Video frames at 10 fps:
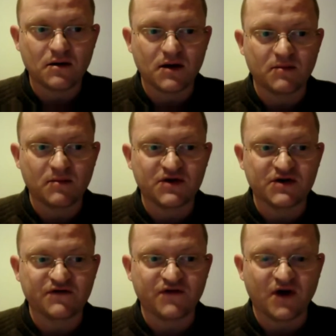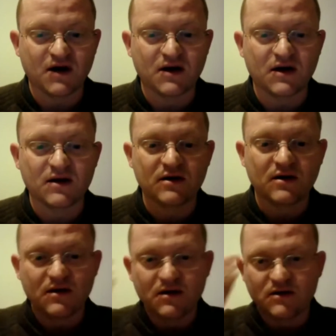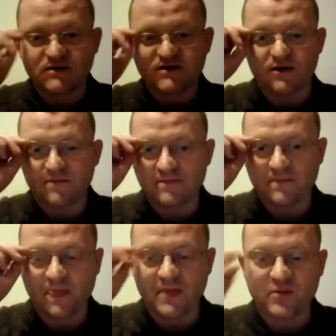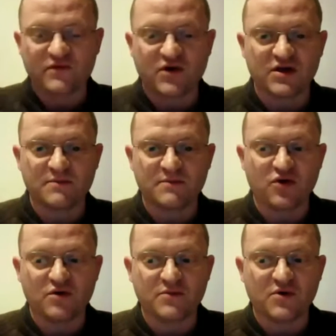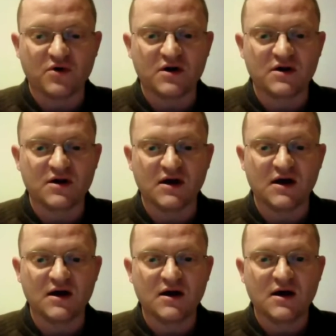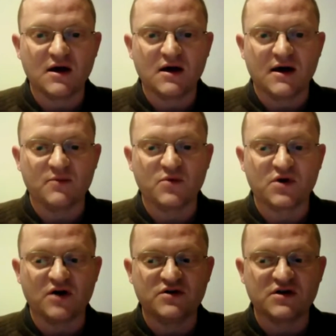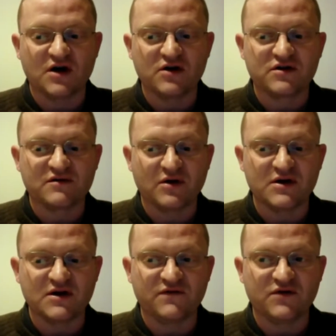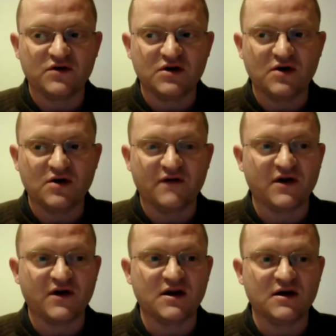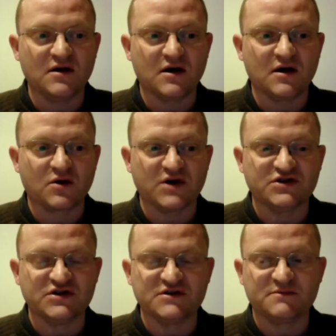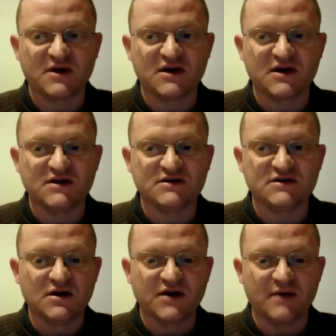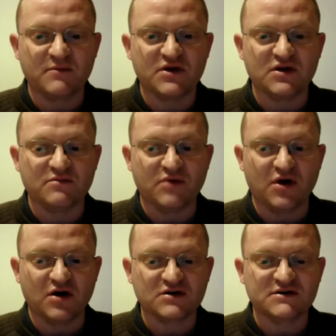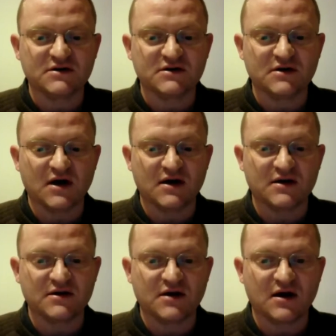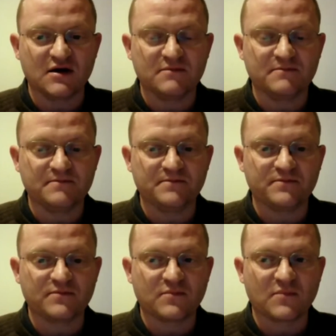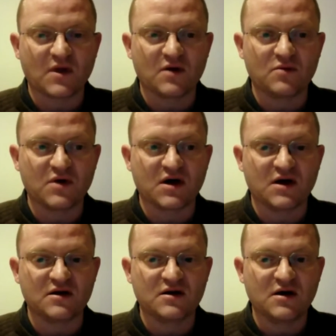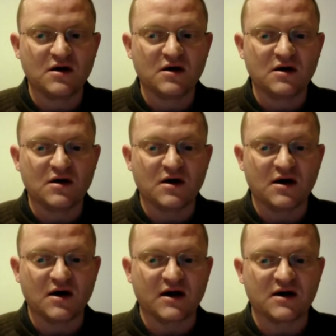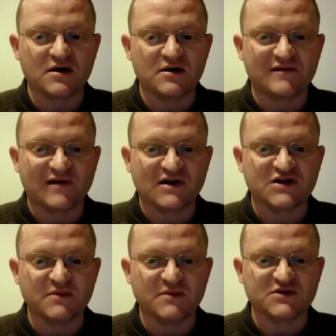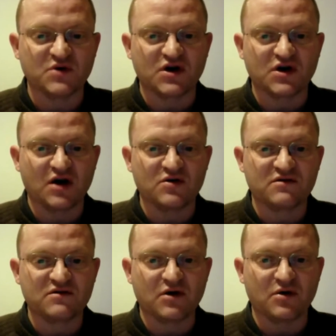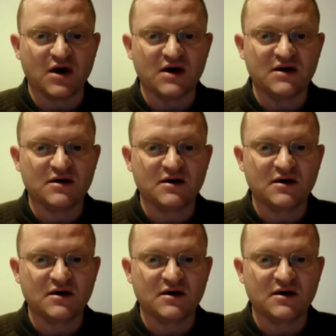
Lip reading: let me just find it. So, we've got the PowerPoint here, and we're going to go through it. If you do have any questions, please type in the box, and I can address them as we go through it.